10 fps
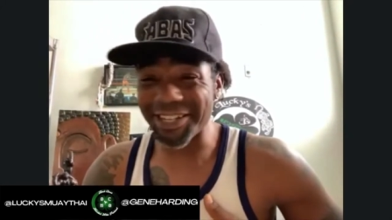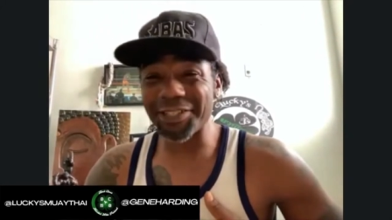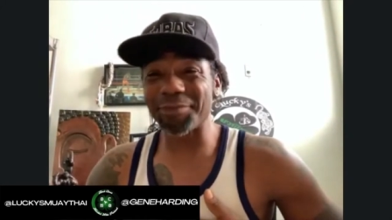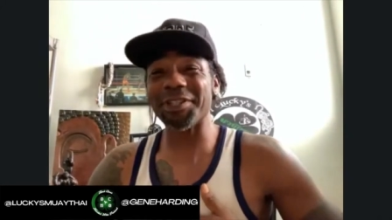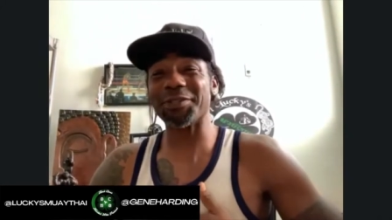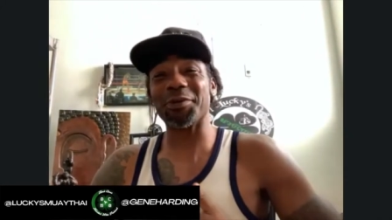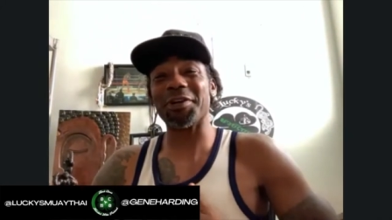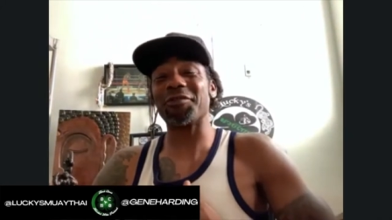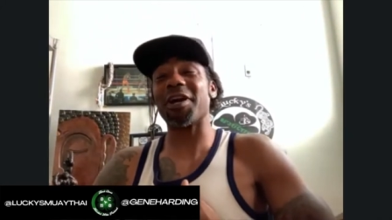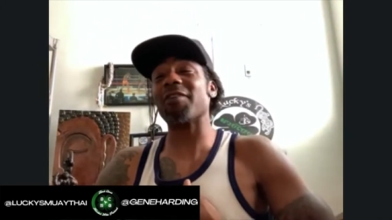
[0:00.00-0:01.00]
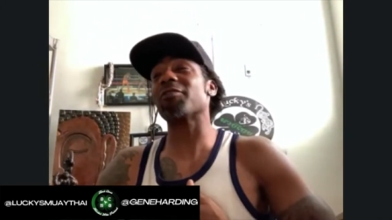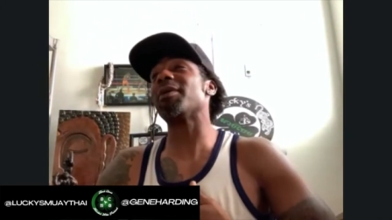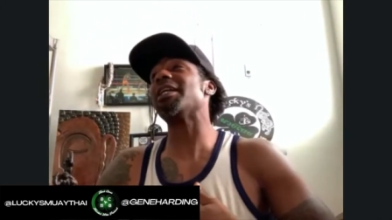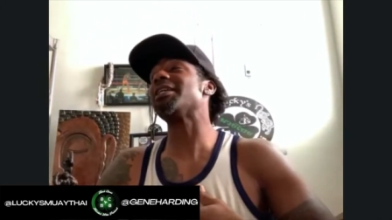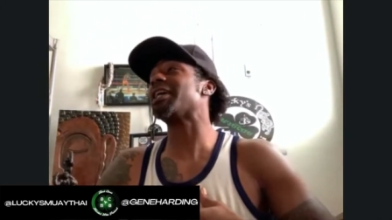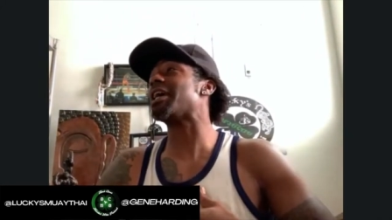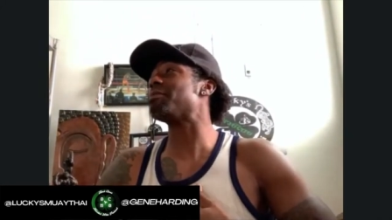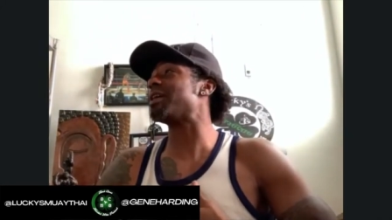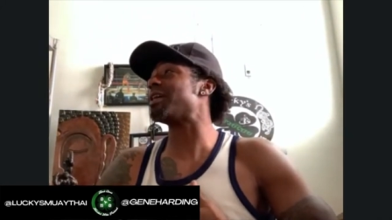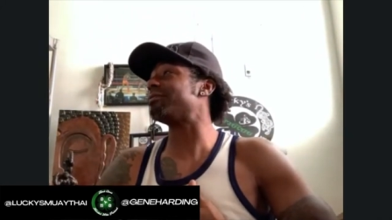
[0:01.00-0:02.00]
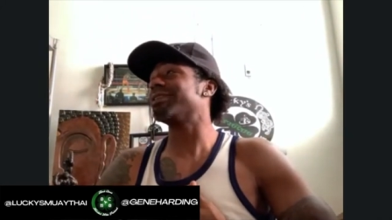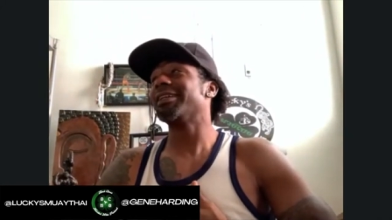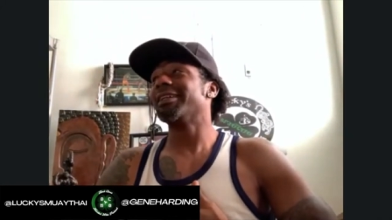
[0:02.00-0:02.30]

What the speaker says: he's been doing it forever, man. He came in